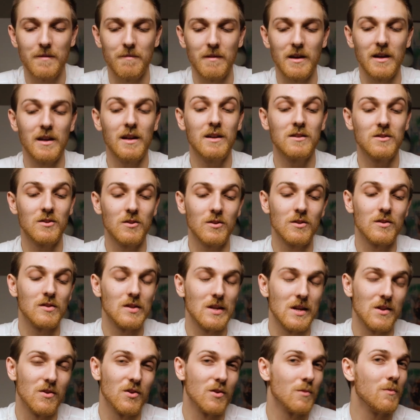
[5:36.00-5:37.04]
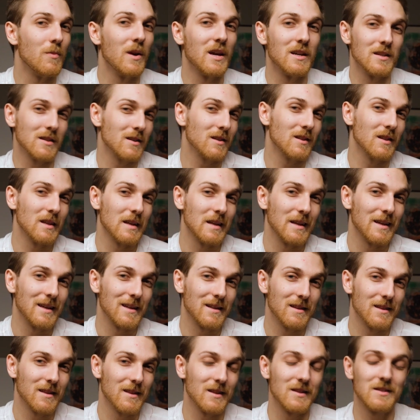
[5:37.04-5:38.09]
And as you can see, they're
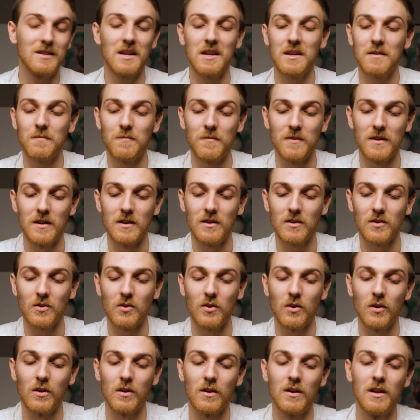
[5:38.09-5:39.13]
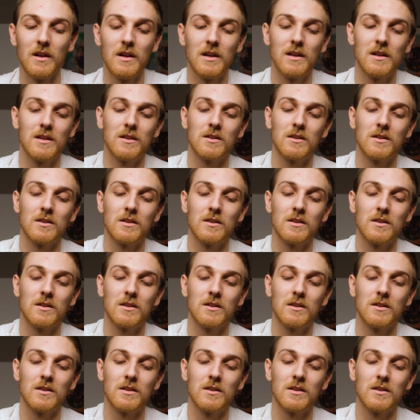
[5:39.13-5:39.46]
basically the same vehicle,